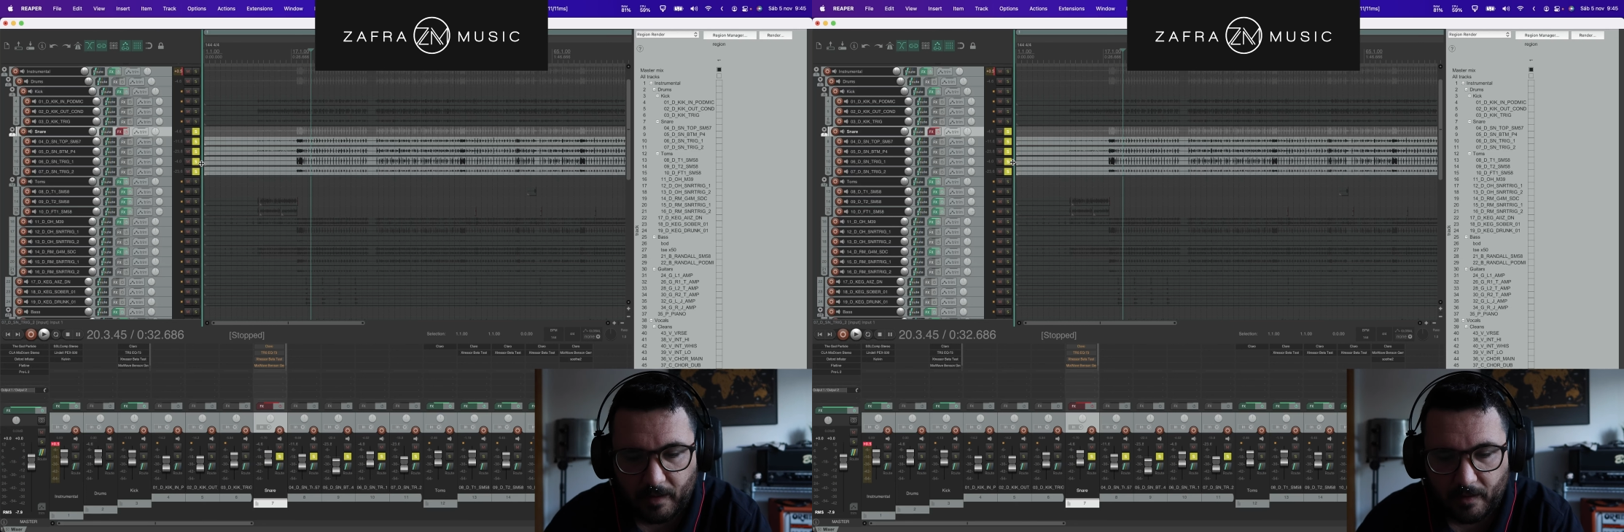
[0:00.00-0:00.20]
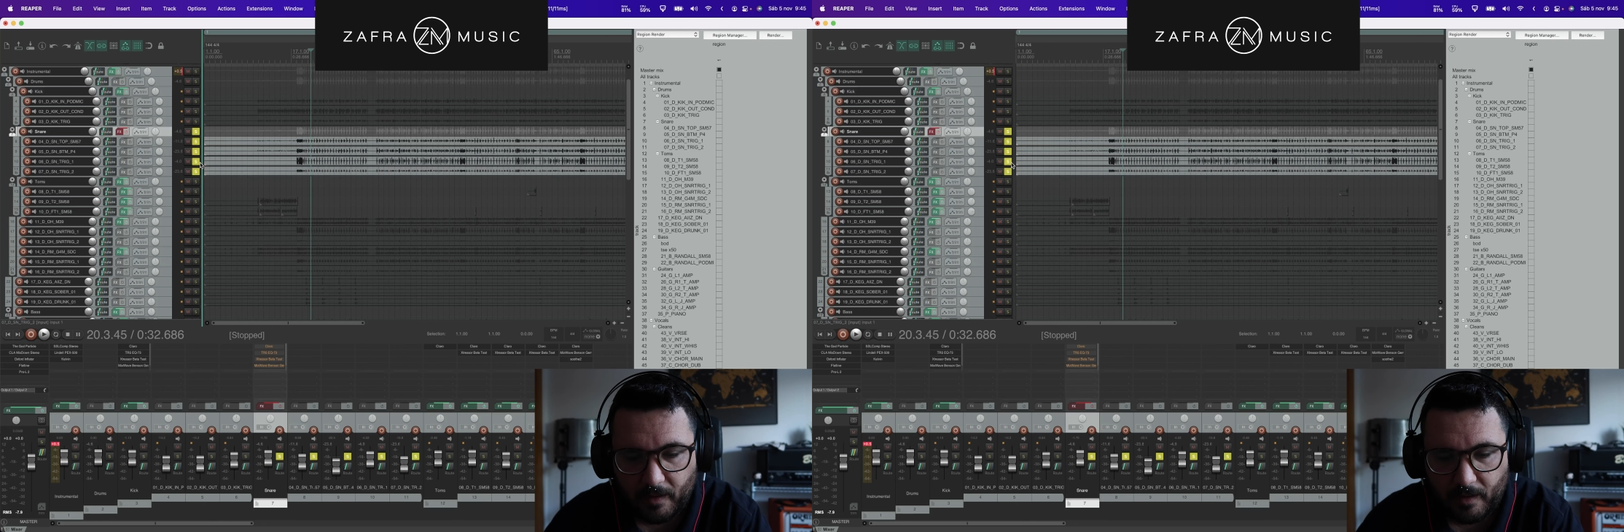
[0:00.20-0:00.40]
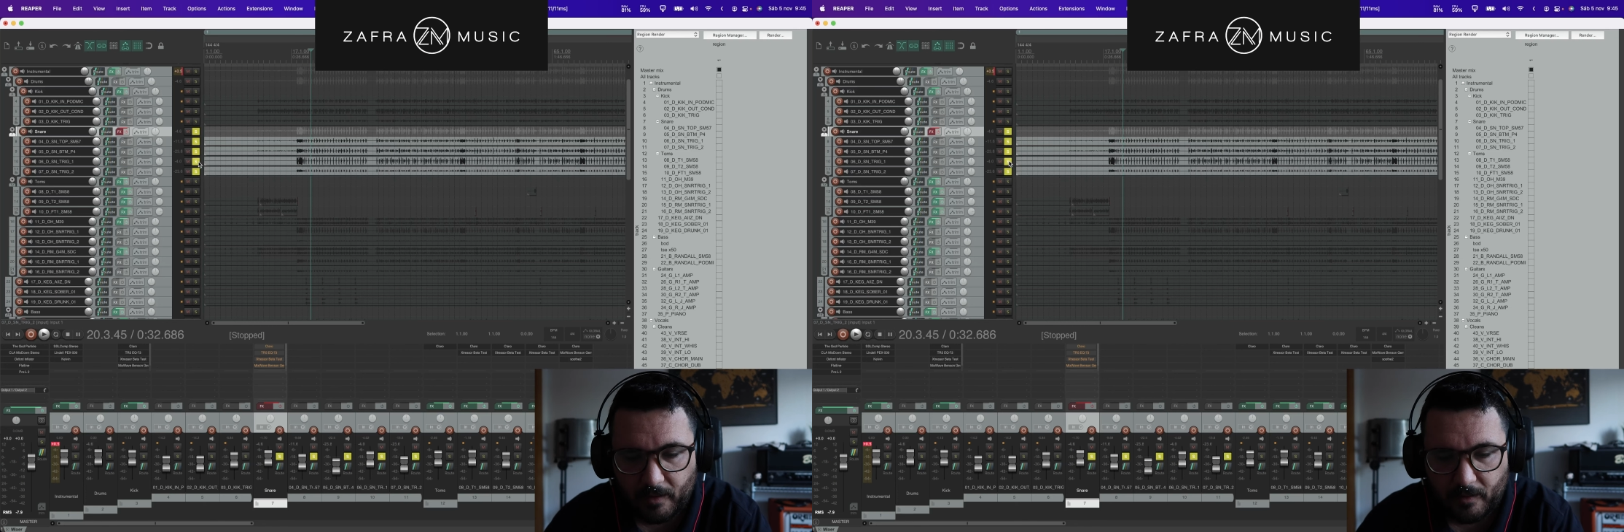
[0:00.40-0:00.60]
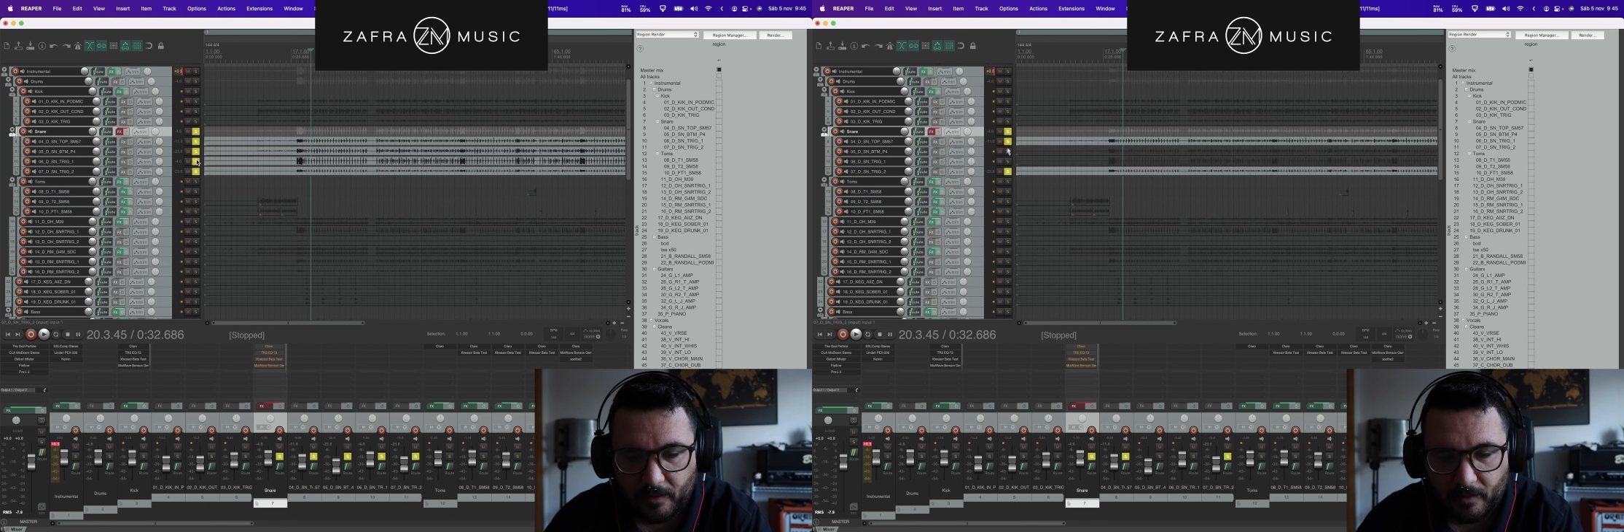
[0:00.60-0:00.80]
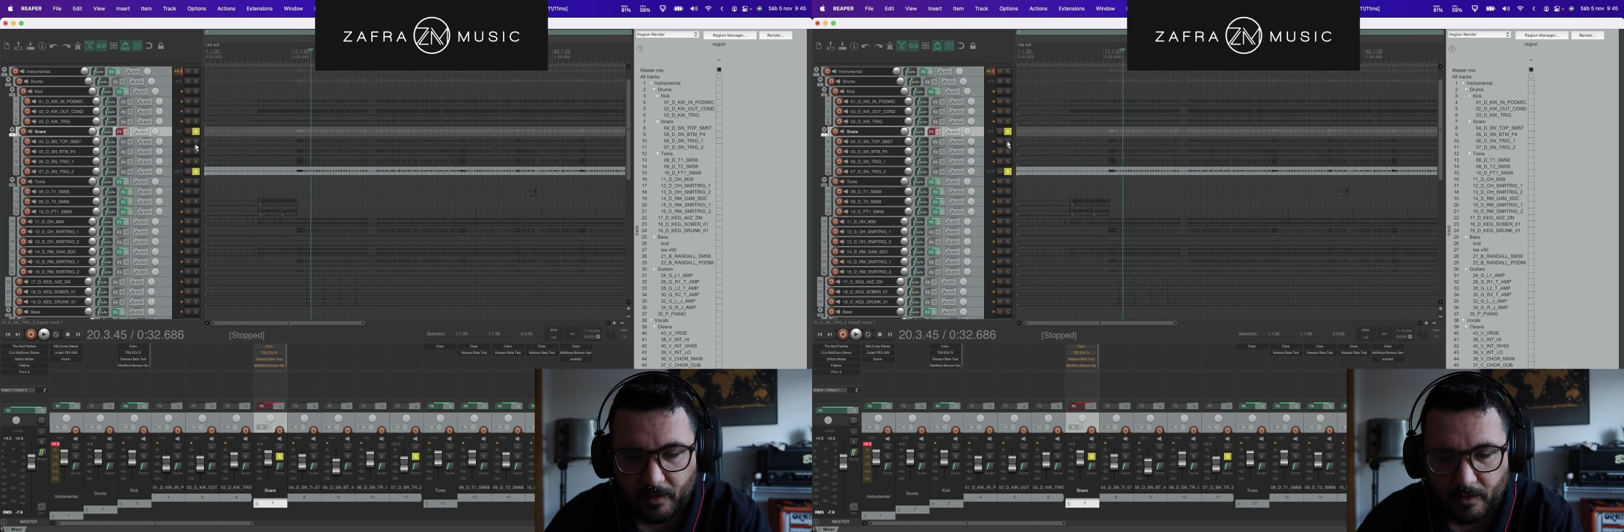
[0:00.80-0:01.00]
And then
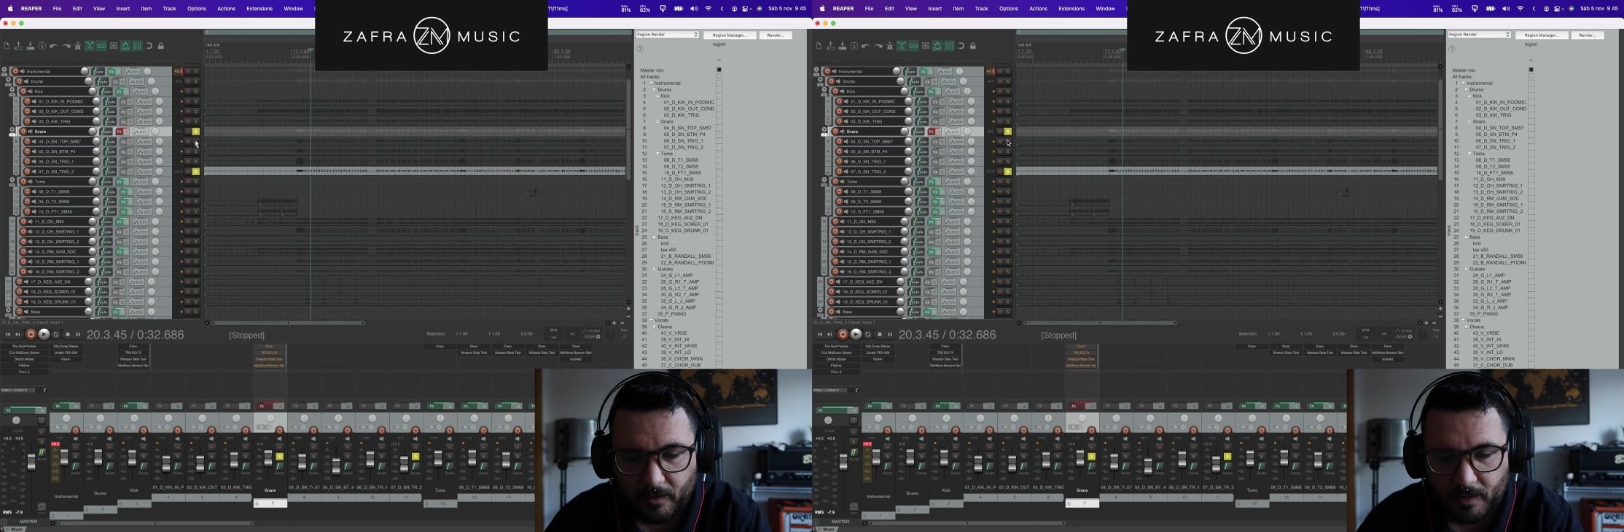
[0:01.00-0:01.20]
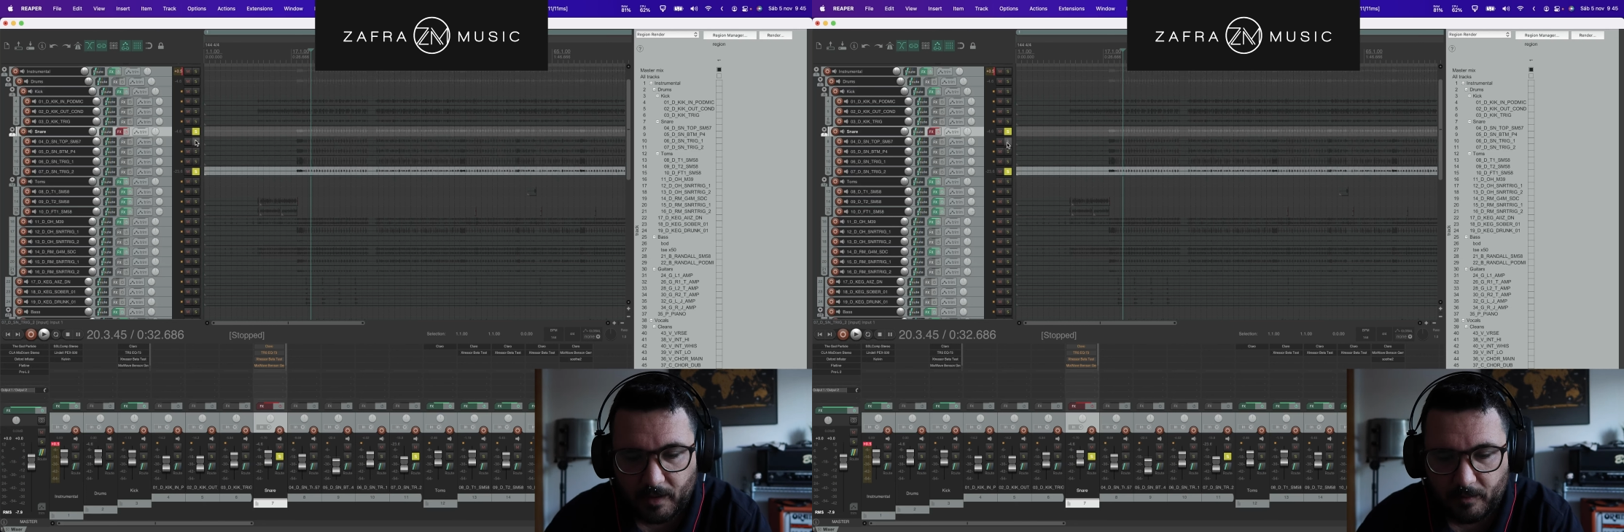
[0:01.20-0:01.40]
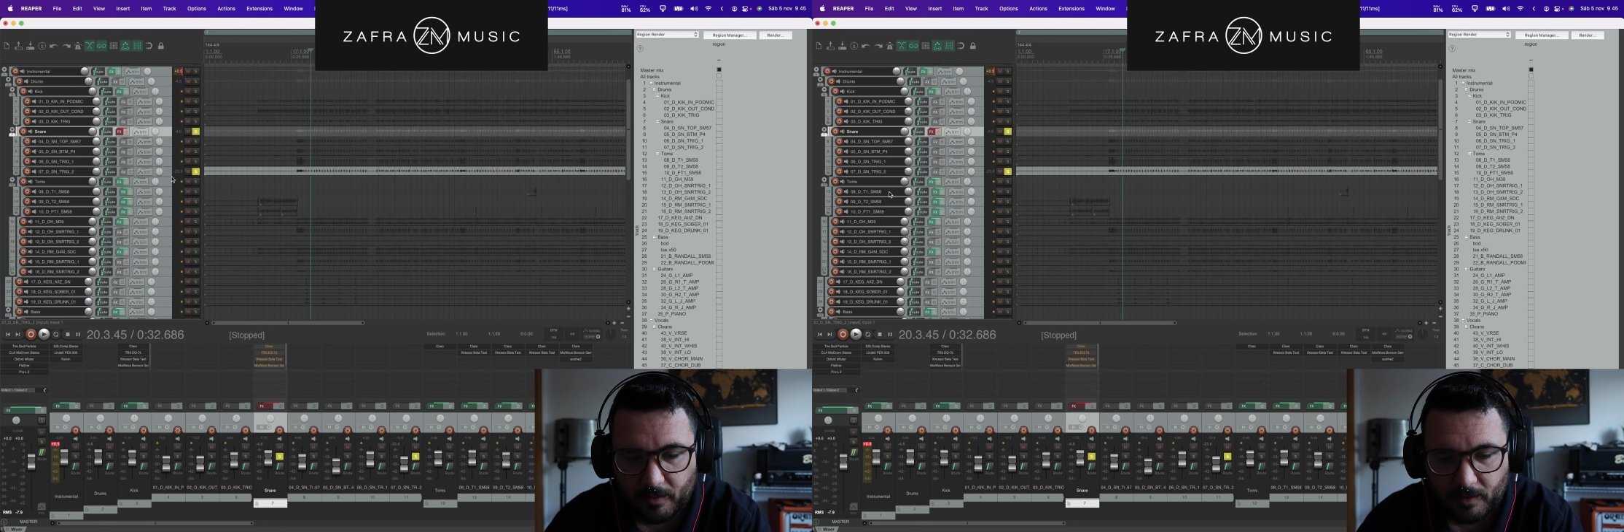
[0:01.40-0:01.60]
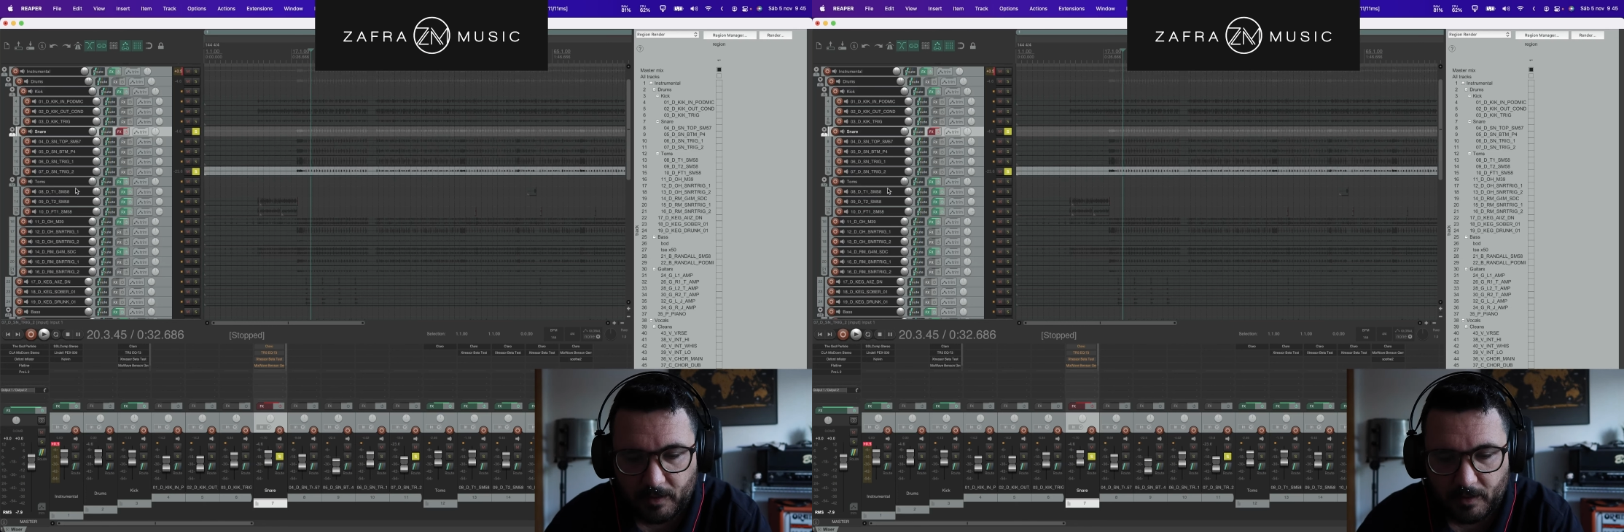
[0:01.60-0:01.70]
the other sample,